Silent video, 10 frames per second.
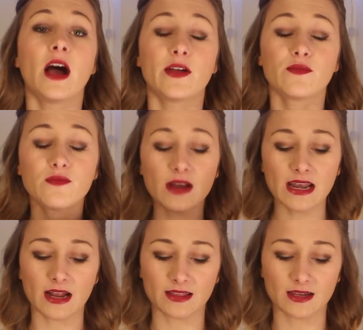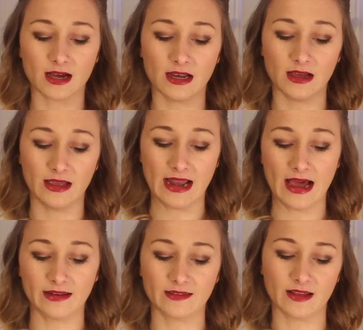I really like the colour. It
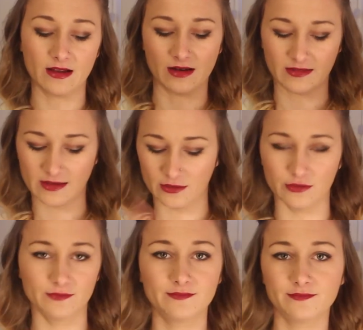adds a nice little